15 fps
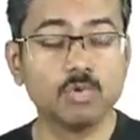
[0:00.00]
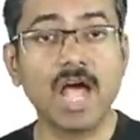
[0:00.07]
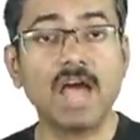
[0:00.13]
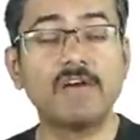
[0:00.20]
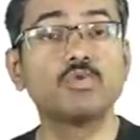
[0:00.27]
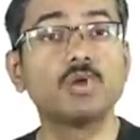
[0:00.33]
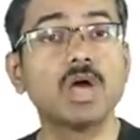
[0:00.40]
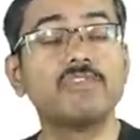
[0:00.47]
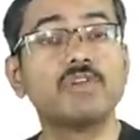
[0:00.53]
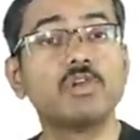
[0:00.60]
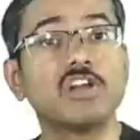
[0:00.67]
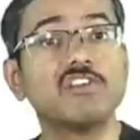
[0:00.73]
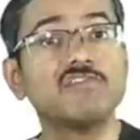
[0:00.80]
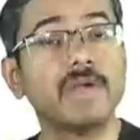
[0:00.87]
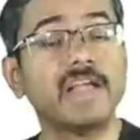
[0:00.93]
You have to have a
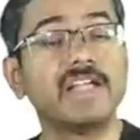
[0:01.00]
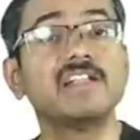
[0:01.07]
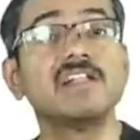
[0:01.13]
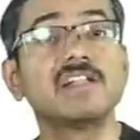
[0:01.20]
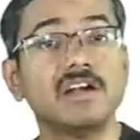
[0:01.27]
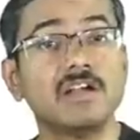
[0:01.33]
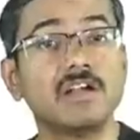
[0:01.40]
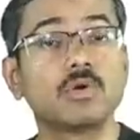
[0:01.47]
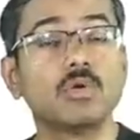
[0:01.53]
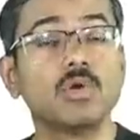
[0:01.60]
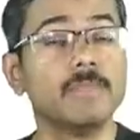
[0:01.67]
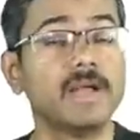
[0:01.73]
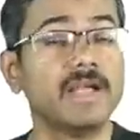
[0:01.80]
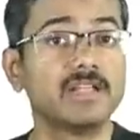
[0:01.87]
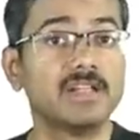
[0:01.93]
lot of mental
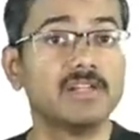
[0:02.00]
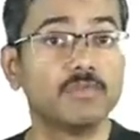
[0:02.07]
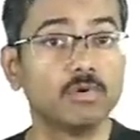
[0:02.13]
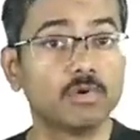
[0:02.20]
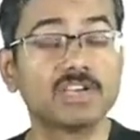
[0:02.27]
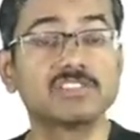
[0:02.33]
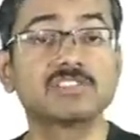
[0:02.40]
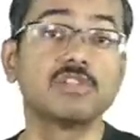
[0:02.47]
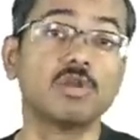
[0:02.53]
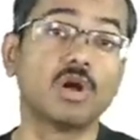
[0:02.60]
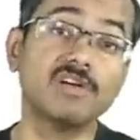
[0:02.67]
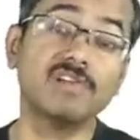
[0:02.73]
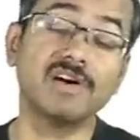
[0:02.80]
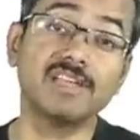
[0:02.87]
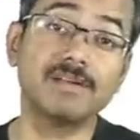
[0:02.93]
control, mental focus, a
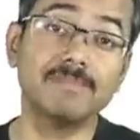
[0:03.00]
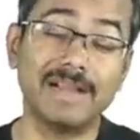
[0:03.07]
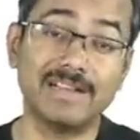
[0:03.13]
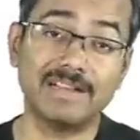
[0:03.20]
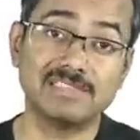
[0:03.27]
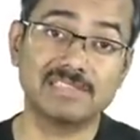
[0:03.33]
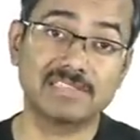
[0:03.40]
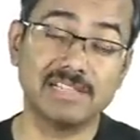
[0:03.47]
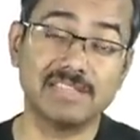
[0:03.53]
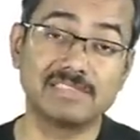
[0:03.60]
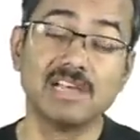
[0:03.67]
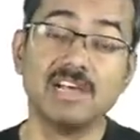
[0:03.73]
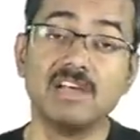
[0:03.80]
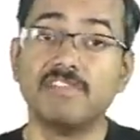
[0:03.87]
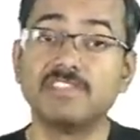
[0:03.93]
lot of other mental
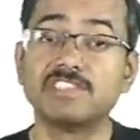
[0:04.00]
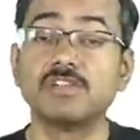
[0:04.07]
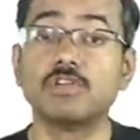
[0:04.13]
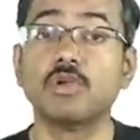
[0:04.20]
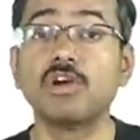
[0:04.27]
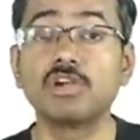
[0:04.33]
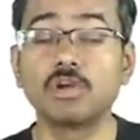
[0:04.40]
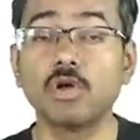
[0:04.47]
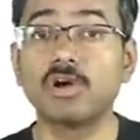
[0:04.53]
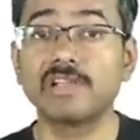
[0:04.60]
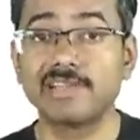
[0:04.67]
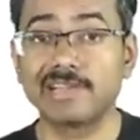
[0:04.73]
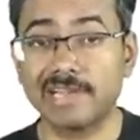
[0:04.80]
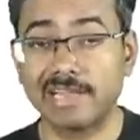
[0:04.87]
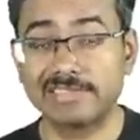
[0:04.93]
skills which are not
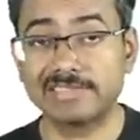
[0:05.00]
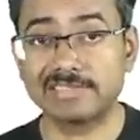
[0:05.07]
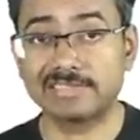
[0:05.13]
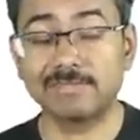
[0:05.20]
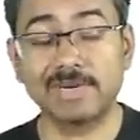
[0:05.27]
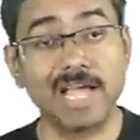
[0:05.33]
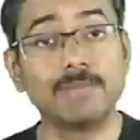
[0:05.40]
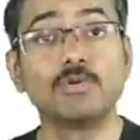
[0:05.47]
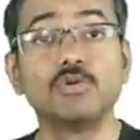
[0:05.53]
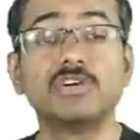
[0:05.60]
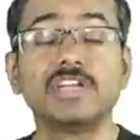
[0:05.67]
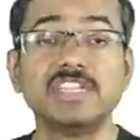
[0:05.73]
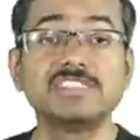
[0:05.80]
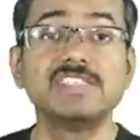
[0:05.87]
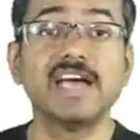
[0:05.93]
taught in classes, but I'm going
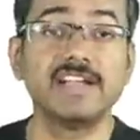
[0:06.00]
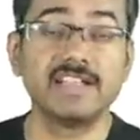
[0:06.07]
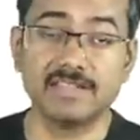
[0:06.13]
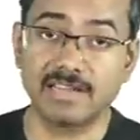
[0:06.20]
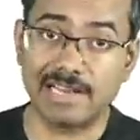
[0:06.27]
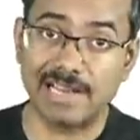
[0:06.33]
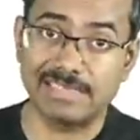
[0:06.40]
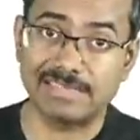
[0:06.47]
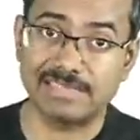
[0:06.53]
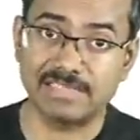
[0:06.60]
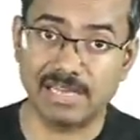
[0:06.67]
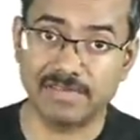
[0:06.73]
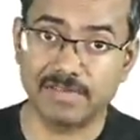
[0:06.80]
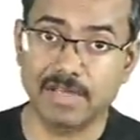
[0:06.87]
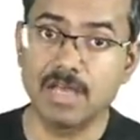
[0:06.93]
to teach that in the class
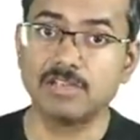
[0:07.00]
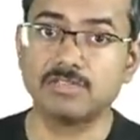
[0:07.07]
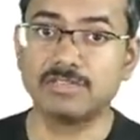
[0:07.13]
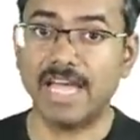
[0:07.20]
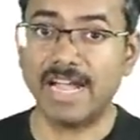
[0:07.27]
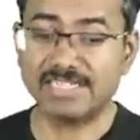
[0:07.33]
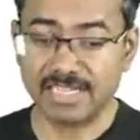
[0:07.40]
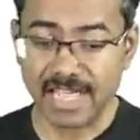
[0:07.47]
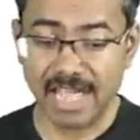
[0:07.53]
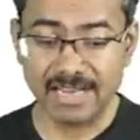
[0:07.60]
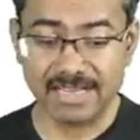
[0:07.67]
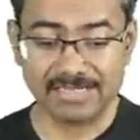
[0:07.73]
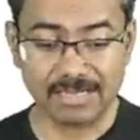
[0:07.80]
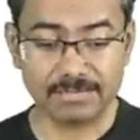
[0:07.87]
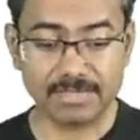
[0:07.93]
itself. So that's
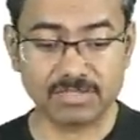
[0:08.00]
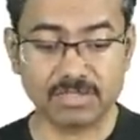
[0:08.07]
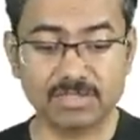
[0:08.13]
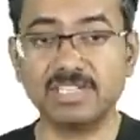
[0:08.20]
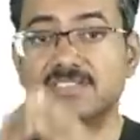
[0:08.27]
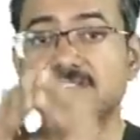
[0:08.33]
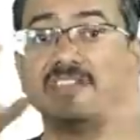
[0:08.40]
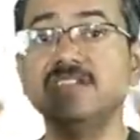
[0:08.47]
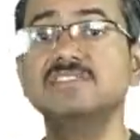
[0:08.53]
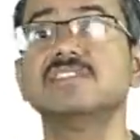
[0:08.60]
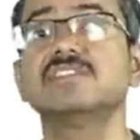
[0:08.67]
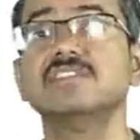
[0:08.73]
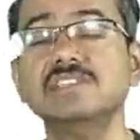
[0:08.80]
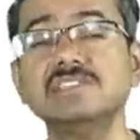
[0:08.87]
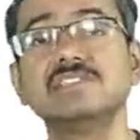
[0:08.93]
again is something. So there are three
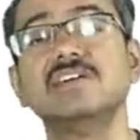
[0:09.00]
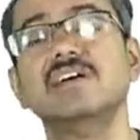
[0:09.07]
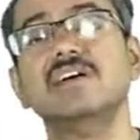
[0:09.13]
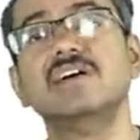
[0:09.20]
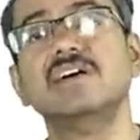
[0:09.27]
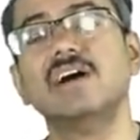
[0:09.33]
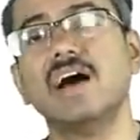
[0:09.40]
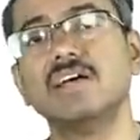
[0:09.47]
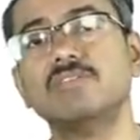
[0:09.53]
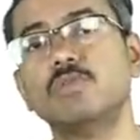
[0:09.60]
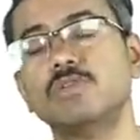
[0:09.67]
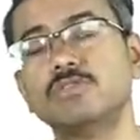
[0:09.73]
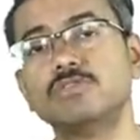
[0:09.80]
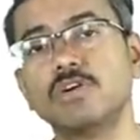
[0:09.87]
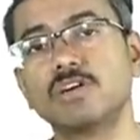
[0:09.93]
circles I
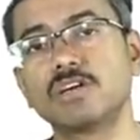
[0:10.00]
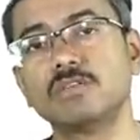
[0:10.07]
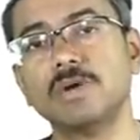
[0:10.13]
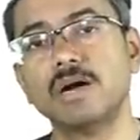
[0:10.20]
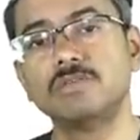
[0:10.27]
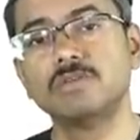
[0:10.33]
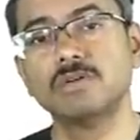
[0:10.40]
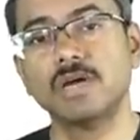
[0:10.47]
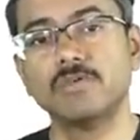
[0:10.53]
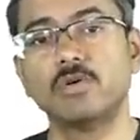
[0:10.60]
want to talk about.